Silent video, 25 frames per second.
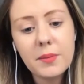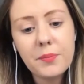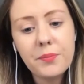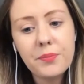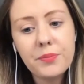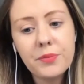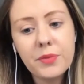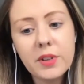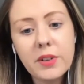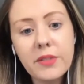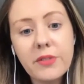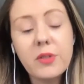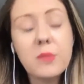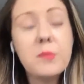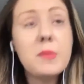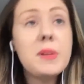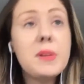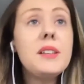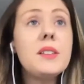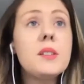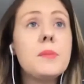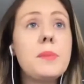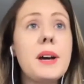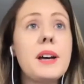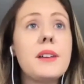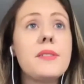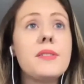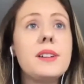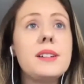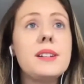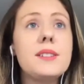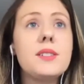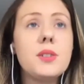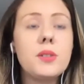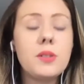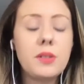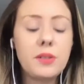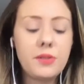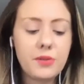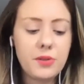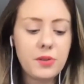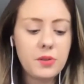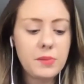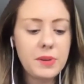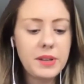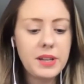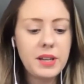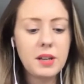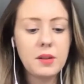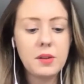For me, the path I took through
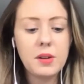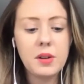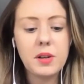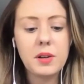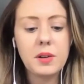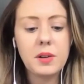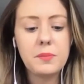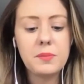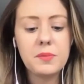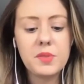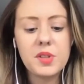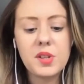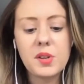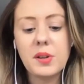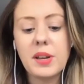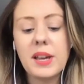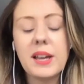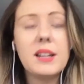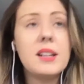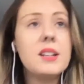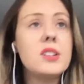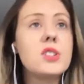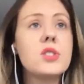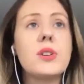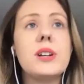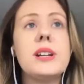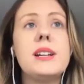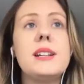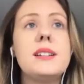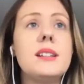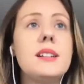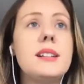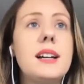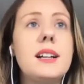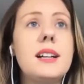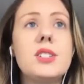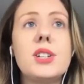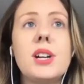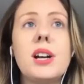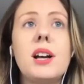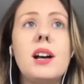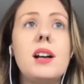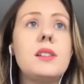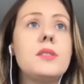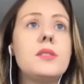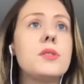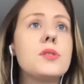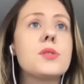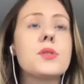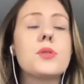being so getting trained in Agile
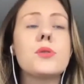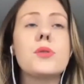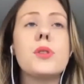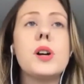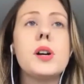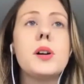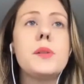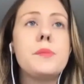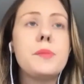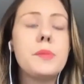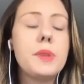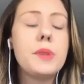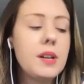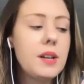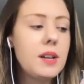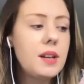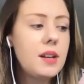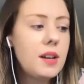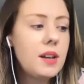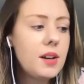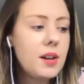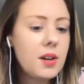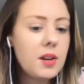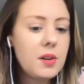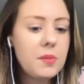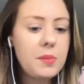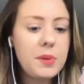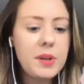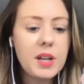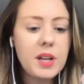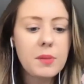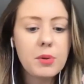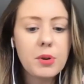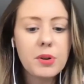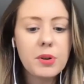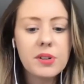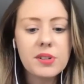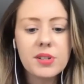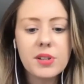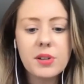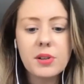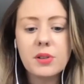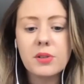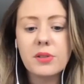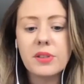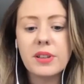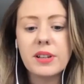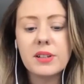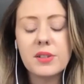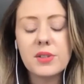and Scrum, being a product owner,
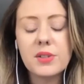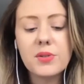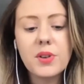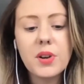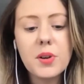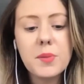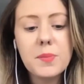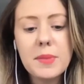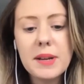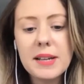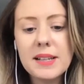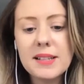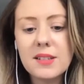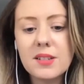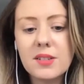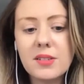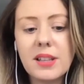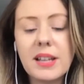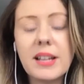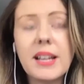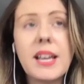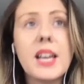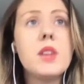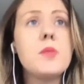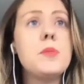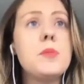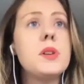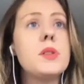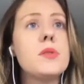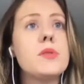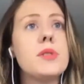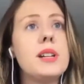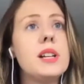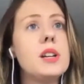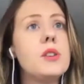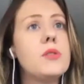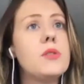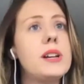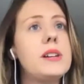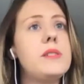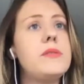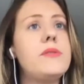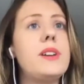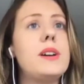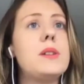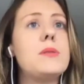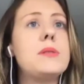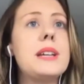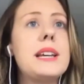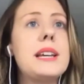then a Scrum Master, that gave me a really great
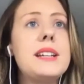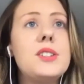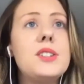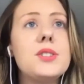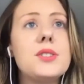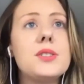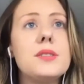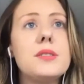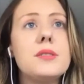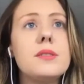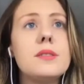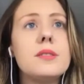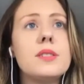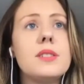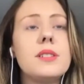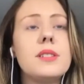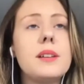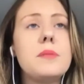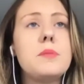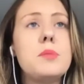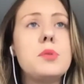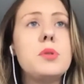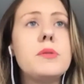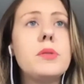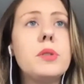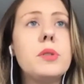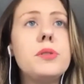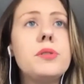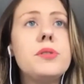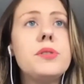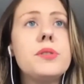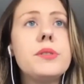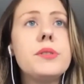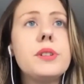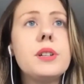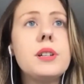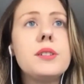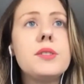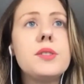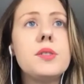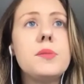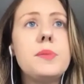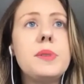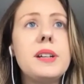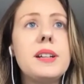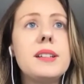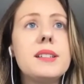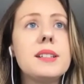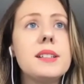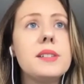foundation to then move on to be a
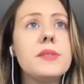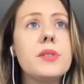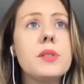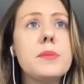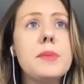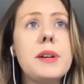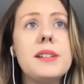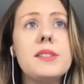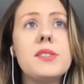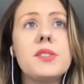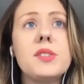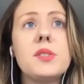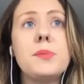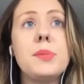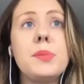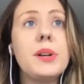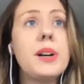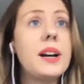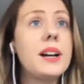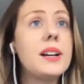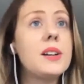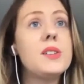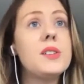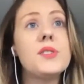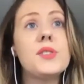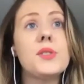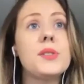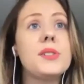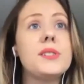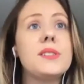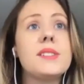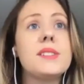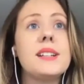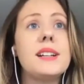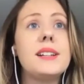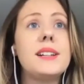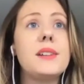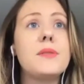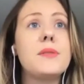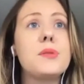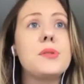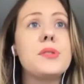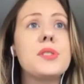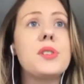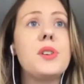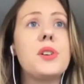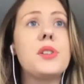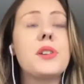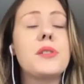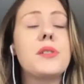delivery manager. But I also understand everyone's
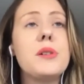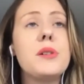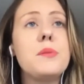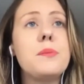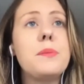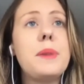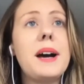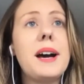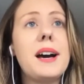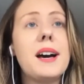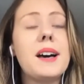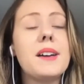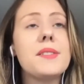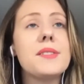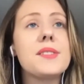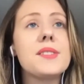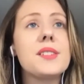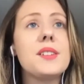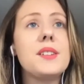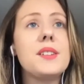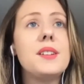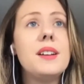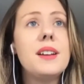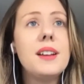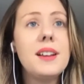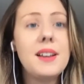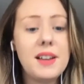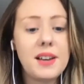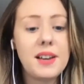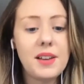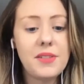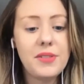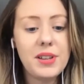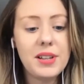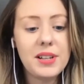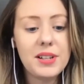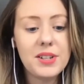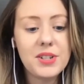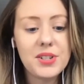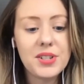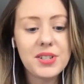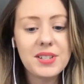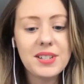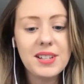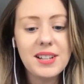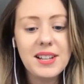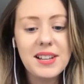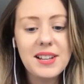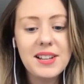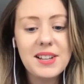got their own path, so I think just
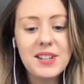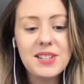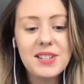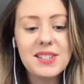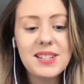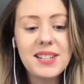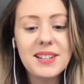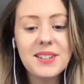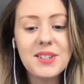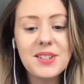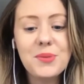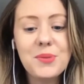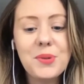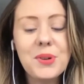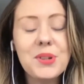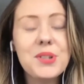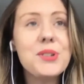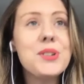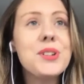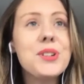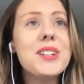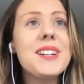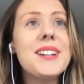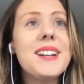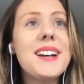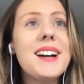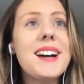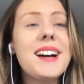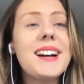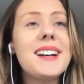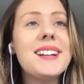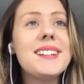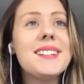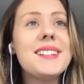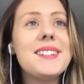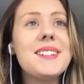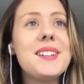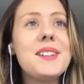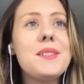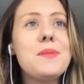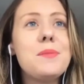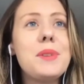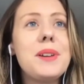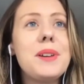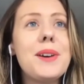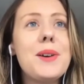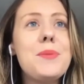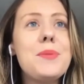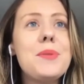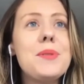stick to what you're good at and be
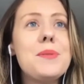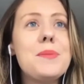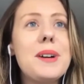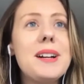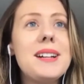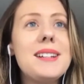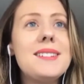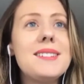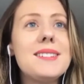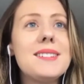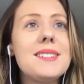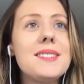open-minded.